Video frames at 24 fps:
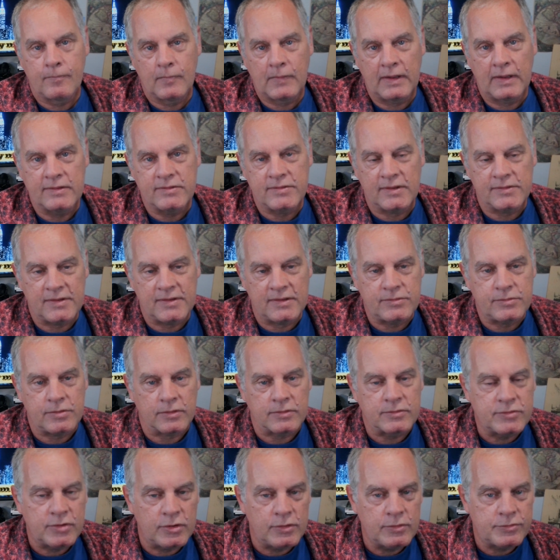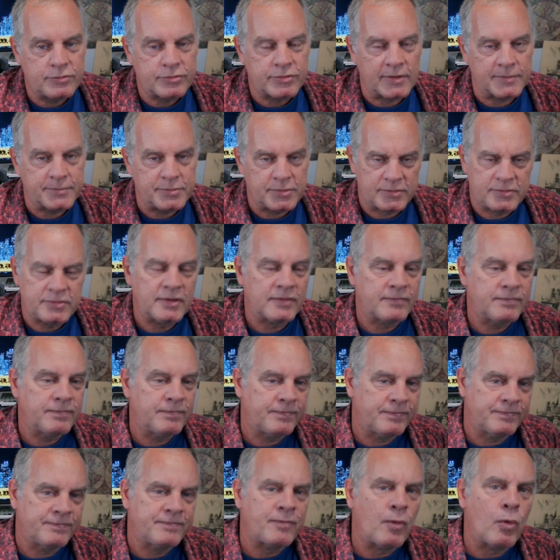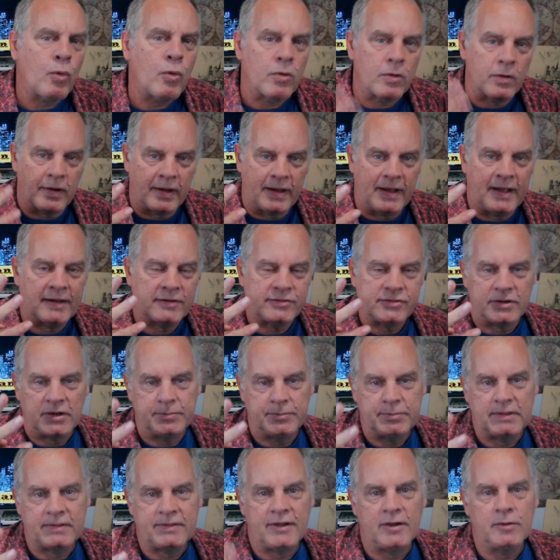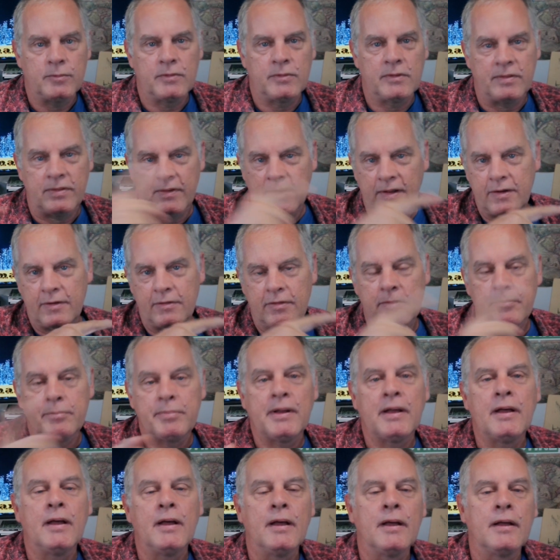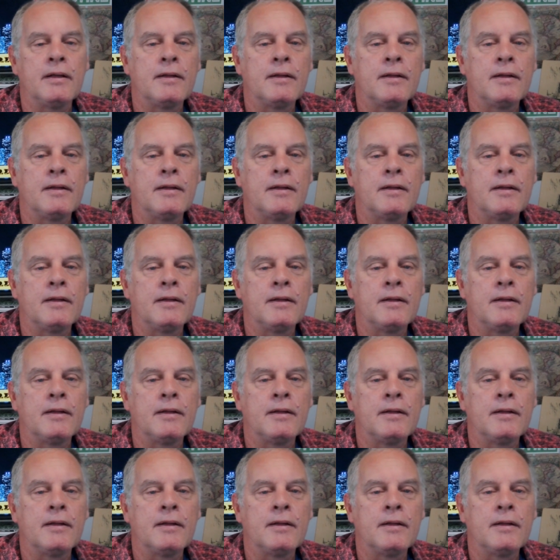He says he took 2 trips. He took 4, actually, but they were there and back.